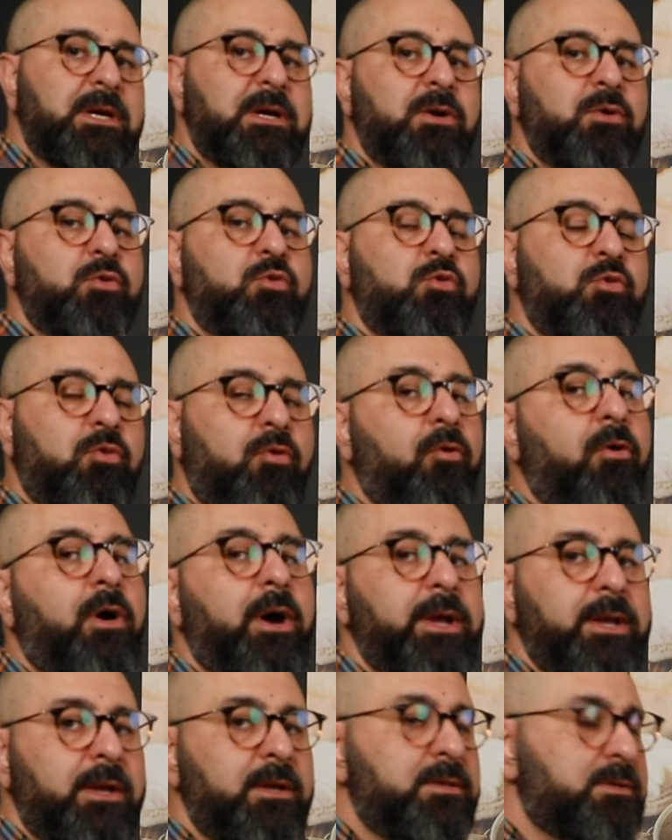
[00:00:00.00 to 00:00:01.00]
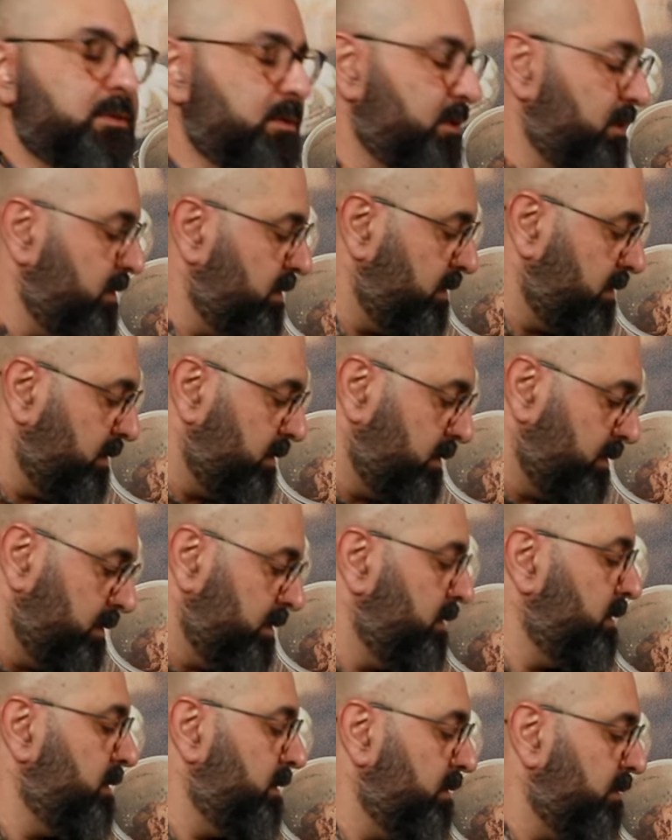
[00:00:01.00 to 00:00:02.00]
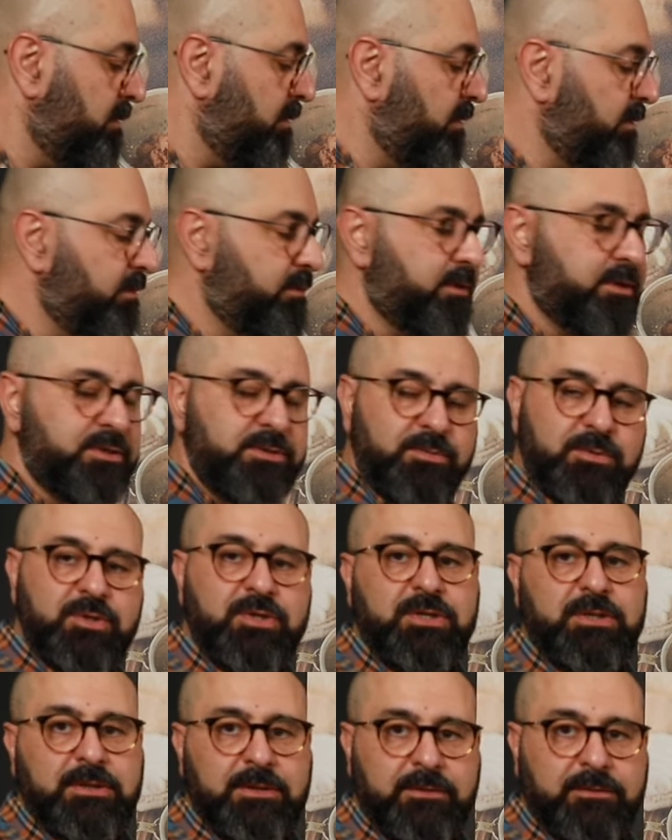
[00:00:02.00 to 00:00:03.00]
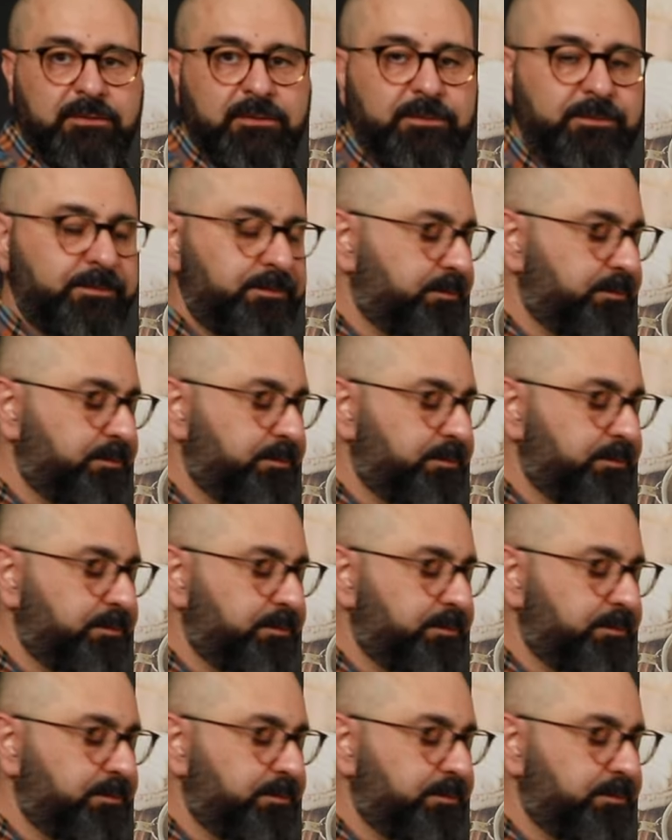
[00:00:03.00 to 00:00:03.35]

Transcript: how quiet this machine is.